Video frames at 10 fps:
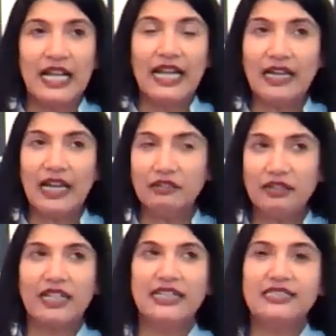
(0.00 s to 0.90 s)
And I
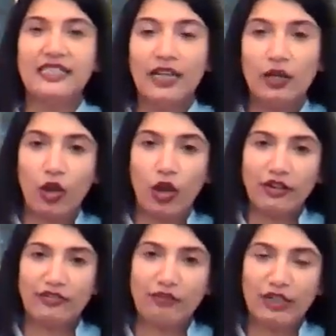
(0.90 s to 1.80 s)
realized that a
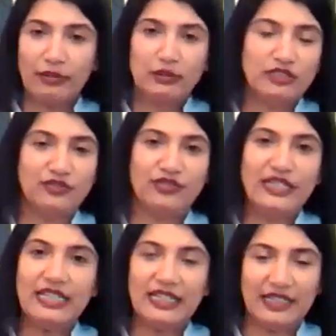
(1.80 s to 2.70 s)
lot of what I was
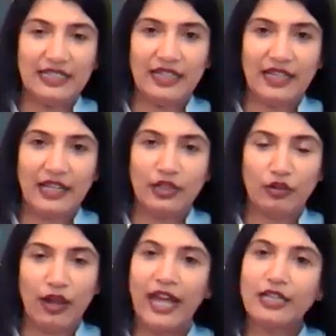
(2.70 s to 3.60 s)
feeling,
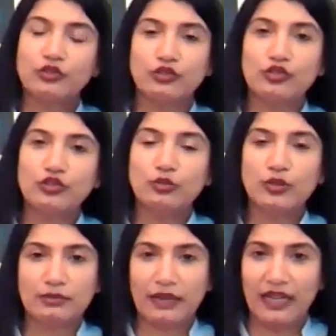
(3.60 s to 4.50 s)
had to do
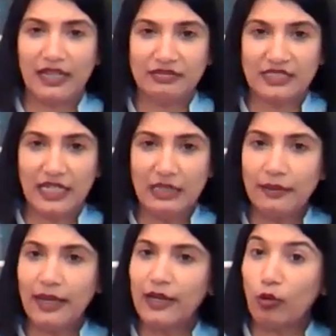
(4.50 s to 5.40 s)
with my lifestyle
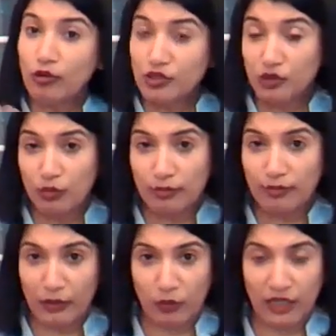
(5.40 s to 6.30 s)
and also
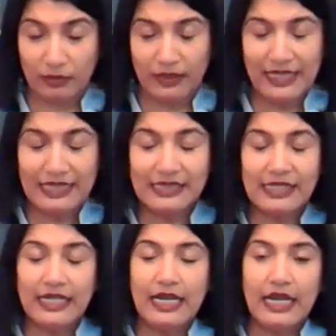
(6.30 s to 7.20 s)
my workplace.
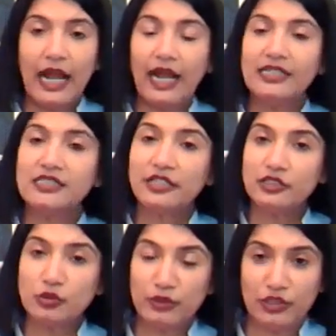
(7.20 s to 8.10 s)
I
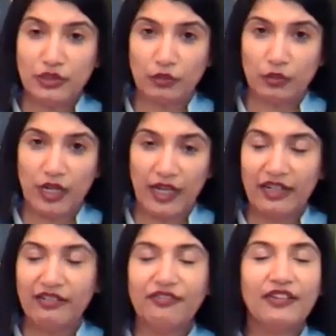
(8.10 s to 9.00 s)
started doing yoga
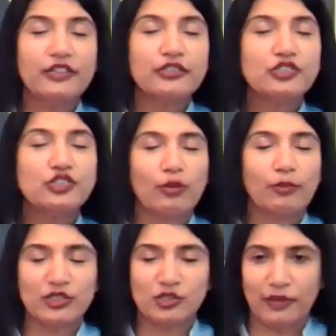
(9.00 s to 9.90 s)
and I felt so
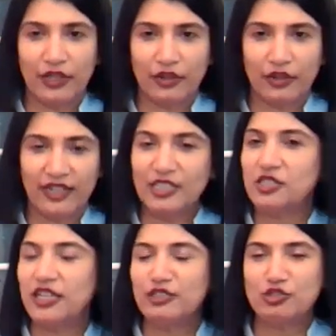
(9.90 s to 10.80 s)
much better. And I
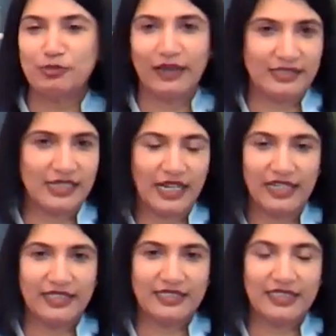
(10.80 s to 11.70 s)
changed my diet.